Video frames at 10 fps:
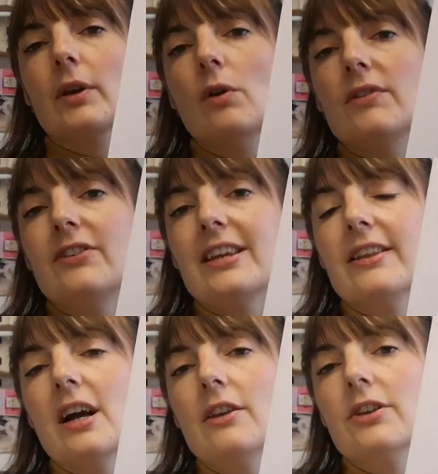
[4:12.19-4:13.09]
obviously
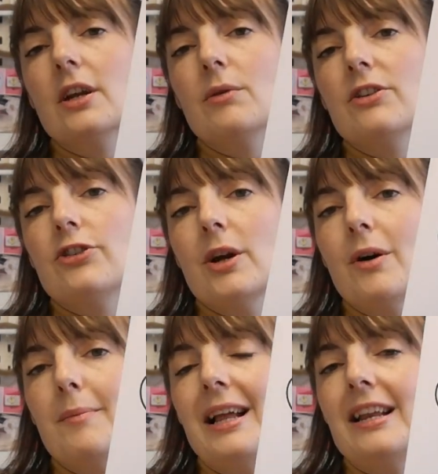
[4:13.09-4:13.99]
the colours are going to
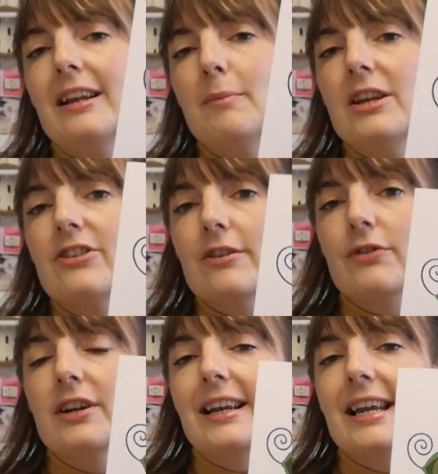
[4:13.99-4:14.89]
show up a little bit
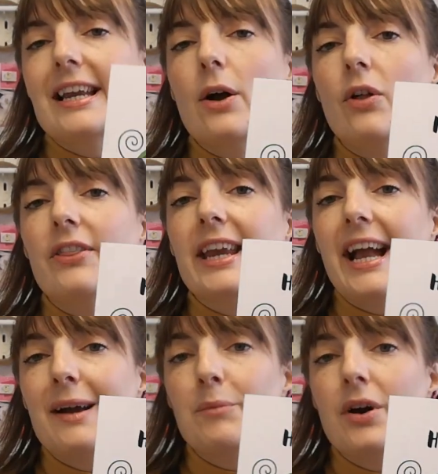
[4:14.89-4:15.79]
differently on the
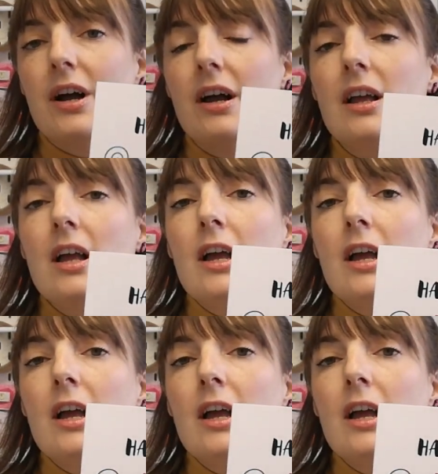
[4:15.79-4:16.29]
camera,